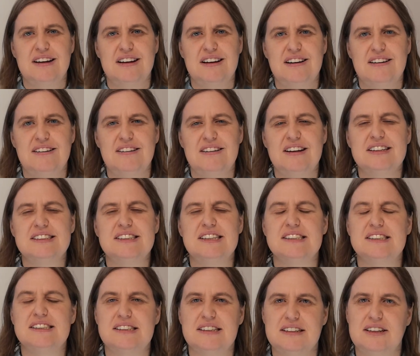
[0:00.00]
learning to
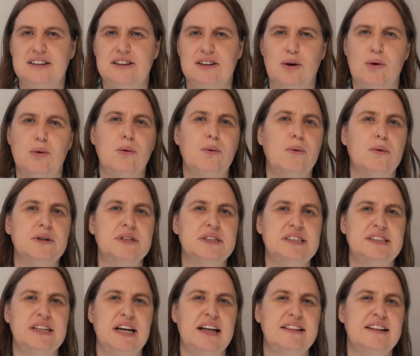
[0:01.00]
stick the
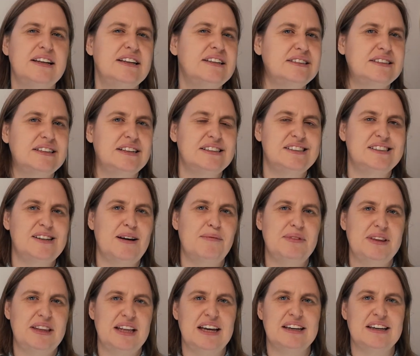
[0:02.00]
course. And this is
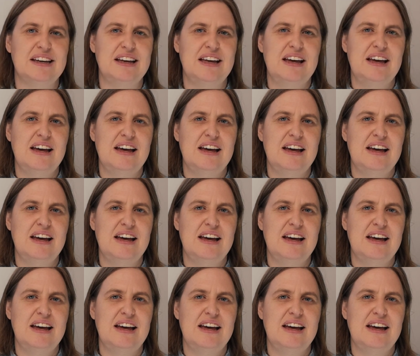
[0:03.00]
something